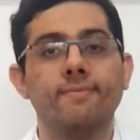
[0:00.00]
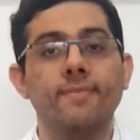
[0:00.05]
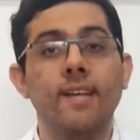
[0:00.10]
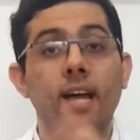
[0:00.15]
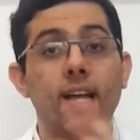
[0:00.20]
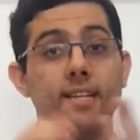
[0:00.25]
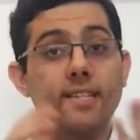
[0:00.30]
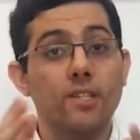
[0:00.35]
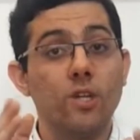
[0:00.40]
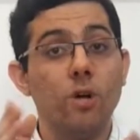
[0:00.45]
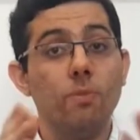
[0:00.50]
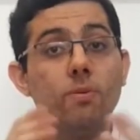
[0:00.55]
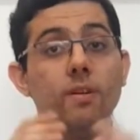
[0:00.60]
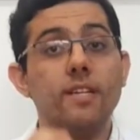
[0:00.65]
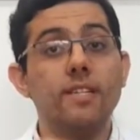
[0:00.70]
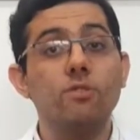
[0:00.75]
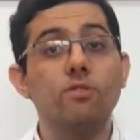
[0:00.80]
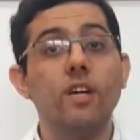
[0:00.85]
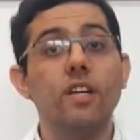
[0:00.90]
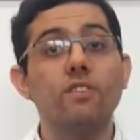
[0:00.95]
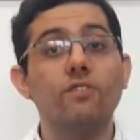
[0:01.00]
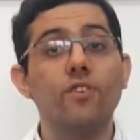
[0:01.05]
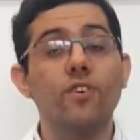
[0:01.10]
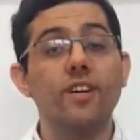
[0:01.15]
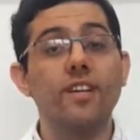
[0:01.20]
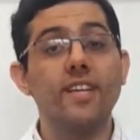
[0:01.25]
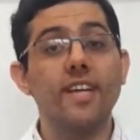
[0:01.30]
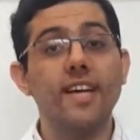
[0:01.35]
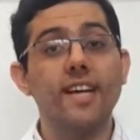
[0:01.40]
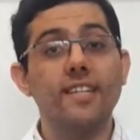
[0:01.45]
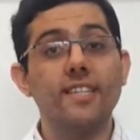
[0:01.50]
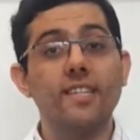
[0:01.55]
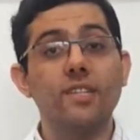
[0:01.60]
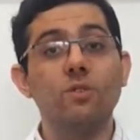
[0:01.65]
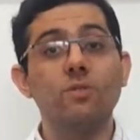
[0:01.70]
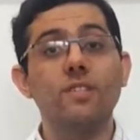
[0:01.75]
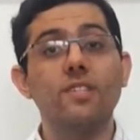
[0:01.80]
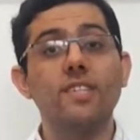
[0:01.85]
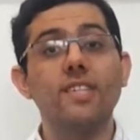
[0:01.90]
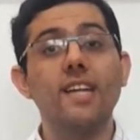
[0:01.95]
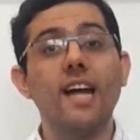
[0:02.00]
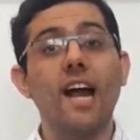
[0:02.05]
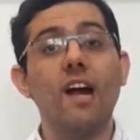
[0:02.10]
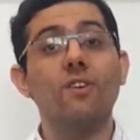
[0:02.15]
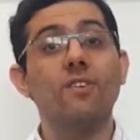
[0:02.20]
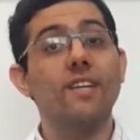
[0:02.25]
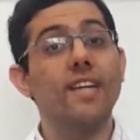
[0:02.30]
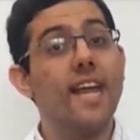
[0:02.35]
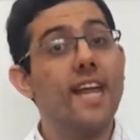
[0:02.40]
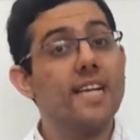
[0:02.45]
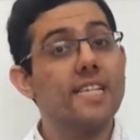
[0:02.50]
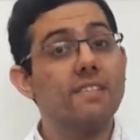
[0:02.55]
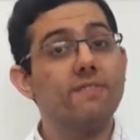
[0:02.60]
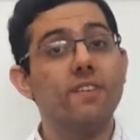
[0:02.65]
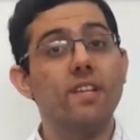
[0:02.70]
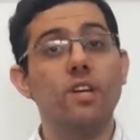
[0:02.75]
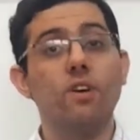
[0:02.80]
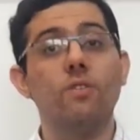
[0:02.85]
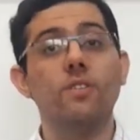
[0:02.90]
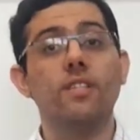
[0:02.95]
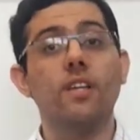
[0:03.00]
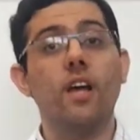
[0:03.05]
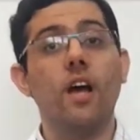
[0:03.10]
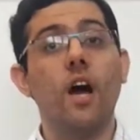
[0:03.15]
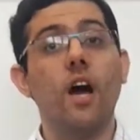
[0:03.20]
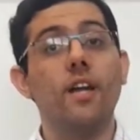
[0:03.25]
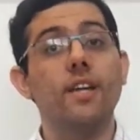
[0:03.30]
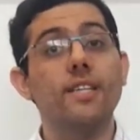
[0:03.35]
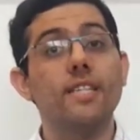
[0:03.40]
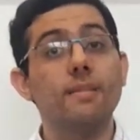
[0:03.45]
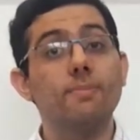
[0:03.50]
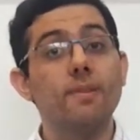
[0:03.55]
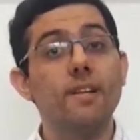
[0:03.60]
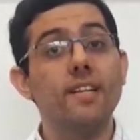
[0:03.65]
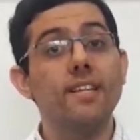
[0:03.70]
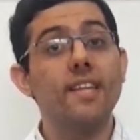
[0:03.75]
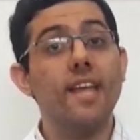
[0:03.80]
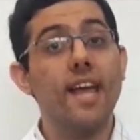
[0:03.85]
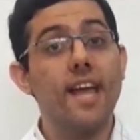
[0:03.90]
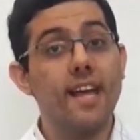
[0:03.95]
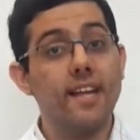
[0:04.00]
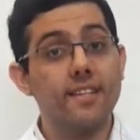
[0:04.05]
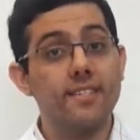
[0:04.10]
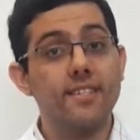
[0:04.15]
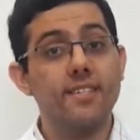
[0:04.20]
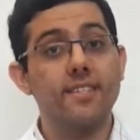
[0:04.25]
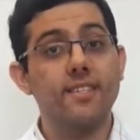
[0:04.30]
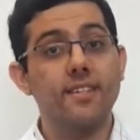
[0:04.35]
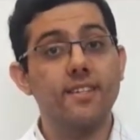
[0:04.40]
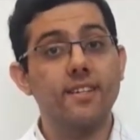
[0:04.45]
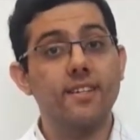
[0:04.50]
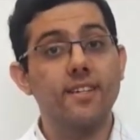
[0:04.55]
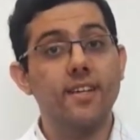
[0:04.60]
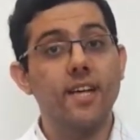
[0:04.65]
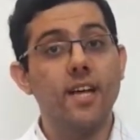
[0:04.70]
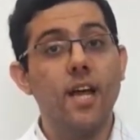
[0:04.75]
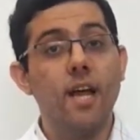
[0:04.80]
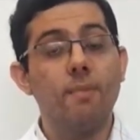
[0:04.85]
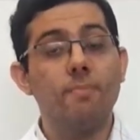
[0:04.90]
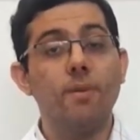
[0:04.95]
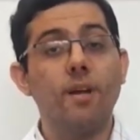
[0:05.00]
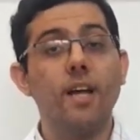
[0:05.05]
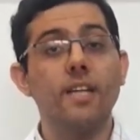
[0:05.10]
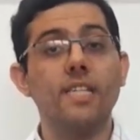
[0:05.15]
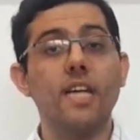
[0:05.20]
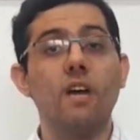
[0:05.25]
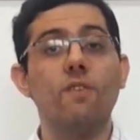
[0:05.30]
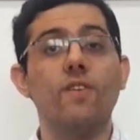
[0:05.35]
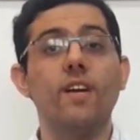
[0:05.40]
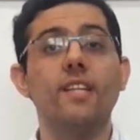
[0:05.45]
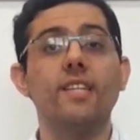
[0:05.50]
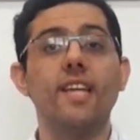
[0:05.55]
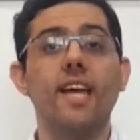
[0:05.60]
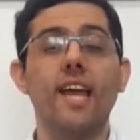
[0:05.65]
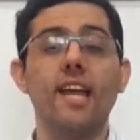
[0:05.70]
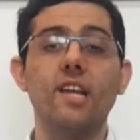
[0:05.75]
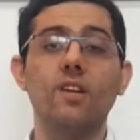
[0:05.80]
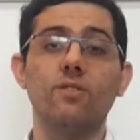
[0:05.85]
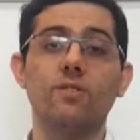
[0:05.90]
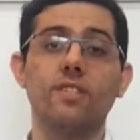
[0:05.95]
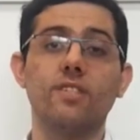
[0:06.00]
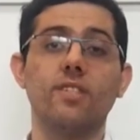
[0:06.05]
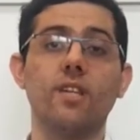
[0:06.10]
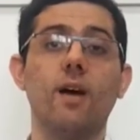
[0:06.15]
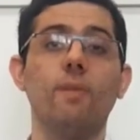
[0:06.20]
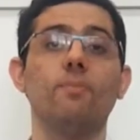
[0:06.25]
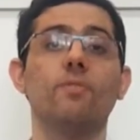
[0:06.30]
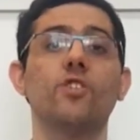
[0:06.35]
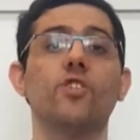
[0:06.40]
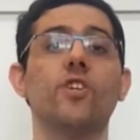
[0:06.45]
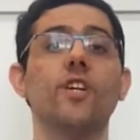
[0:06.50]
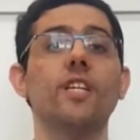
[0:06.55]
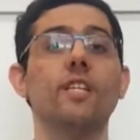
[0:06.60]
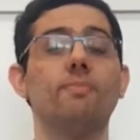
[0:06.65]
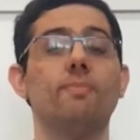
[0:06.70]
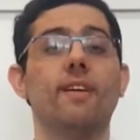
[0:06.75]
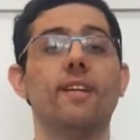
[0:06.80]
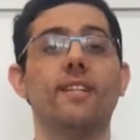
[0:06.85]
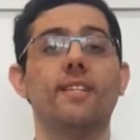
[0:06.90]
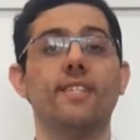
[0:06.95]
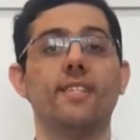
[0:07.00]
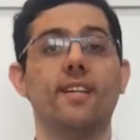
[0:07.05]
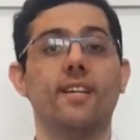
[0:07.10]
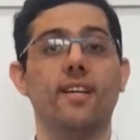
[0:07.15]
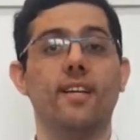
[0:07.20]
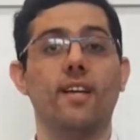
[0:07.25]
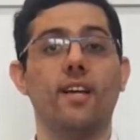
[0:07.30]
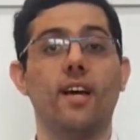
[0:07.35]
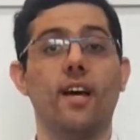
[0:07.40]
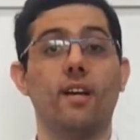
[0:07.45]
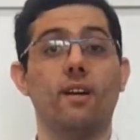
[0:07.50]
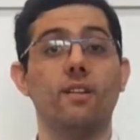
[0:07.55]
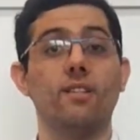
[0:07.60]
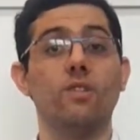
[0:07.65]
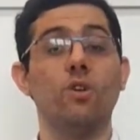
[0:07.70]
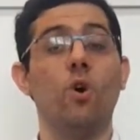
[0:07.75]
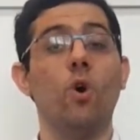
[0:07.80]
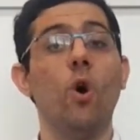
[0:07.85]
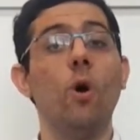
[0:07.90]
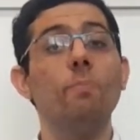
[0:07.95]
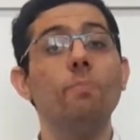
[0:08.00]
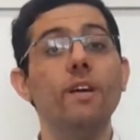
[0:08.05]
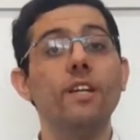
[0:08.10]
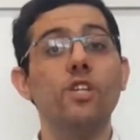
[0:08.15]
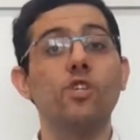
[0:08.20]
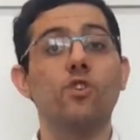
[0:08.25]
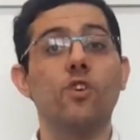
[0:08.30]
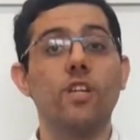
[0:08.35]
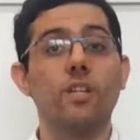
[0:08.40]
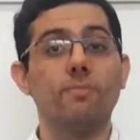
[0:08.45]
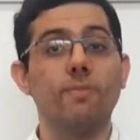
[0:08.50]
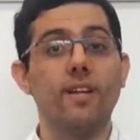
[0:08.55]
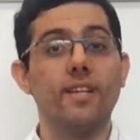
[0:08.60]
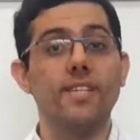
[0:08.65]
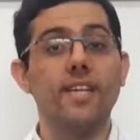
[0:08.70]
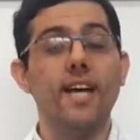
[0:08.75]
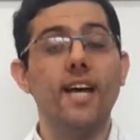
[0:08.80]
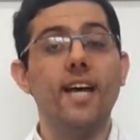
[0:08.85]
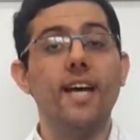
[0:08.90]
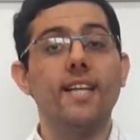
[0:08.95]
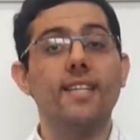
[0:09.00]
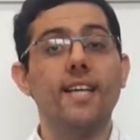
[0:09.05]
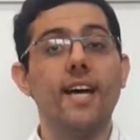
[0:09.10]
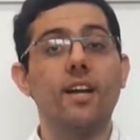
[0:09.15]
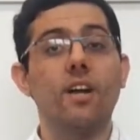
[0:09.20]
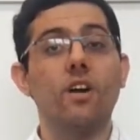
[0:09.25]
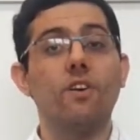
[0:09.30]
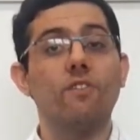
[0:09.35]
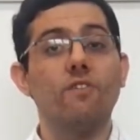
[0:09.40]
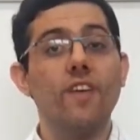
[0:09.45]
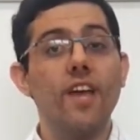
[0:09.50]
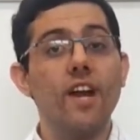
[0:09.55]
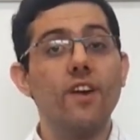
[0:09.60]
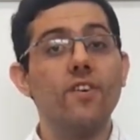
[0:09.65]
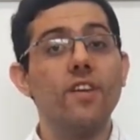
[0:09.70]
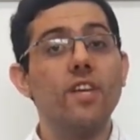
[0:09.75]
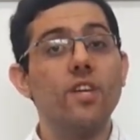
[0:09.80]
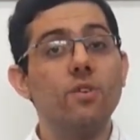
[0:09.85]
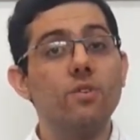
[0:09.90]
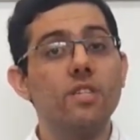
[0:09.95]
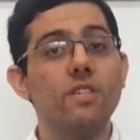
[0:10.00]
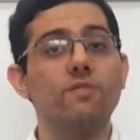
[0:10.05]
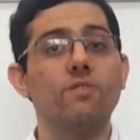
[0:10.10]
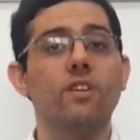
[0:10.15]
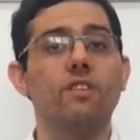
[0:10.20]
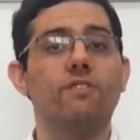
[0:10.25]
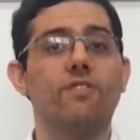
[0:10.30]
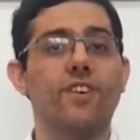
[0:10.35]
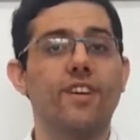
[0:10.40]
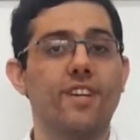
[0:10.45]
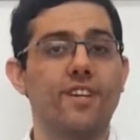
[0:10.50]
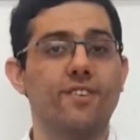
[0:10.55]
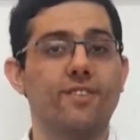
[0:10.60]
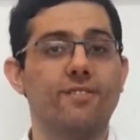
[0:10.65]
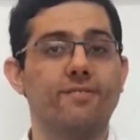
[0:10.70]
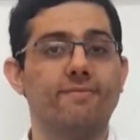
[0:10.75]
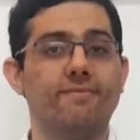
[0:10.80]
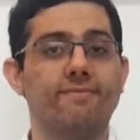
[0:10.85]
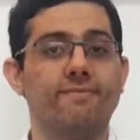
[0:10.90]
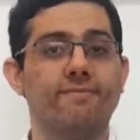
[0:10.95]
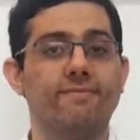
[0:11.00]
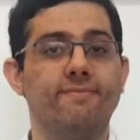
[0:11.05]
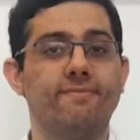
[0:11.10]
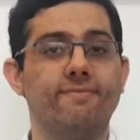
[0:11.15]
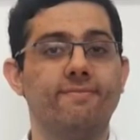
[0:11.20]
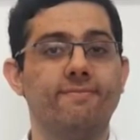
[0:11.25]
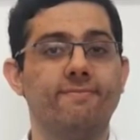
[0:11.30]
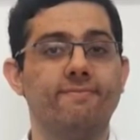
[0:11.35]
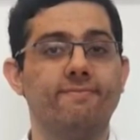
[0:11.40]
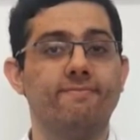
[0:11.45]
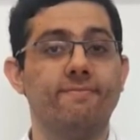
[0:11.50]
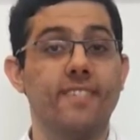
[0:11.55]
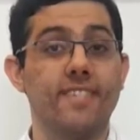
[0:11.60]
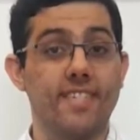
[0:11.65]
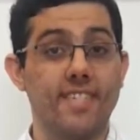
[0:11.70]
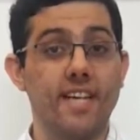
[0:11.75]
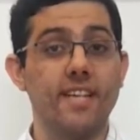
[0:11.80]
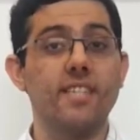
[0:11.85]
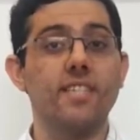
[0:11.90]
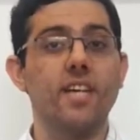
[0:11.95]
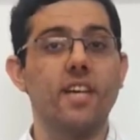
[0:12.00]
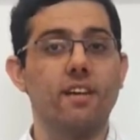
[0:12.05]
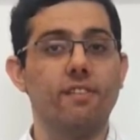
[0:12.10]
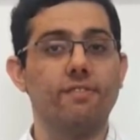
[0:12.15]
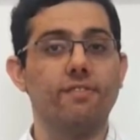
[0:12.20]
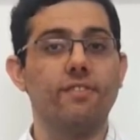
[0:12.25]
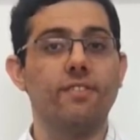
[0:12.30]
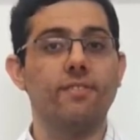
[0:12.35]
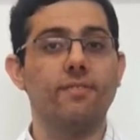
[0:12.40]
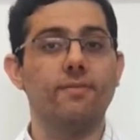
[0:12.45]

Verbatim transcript: So please do not forget to see our next videos on Split Ends, because I want to tell you some treatments and also homemade treatments that are very useful for you. Stay safe.